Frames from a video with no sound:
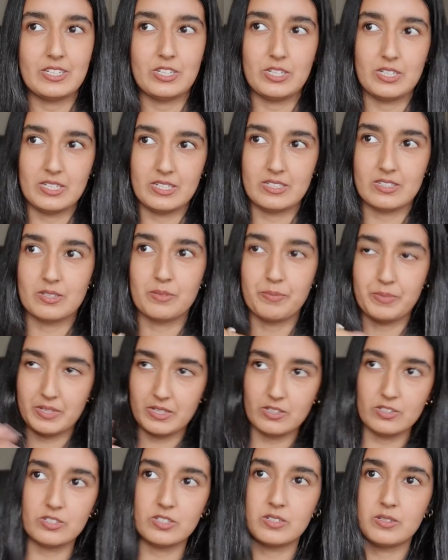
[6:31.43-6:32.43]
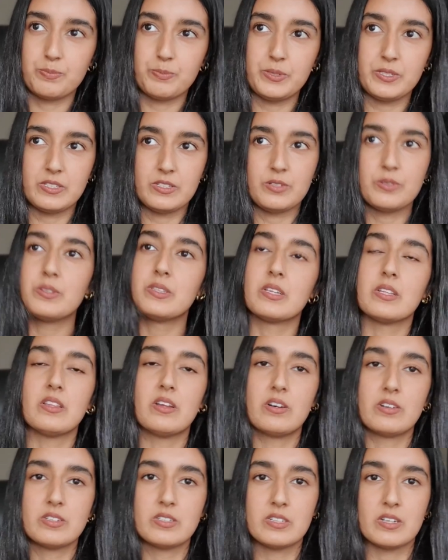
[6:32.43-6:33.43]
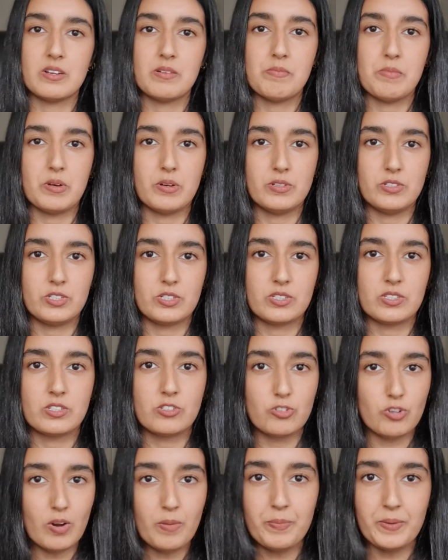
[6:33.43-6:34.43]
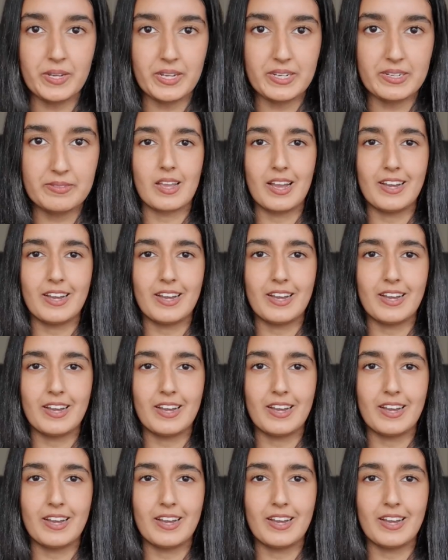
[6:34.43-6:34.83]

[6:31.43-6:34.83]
it's something you should pursue in the long term or just drop it,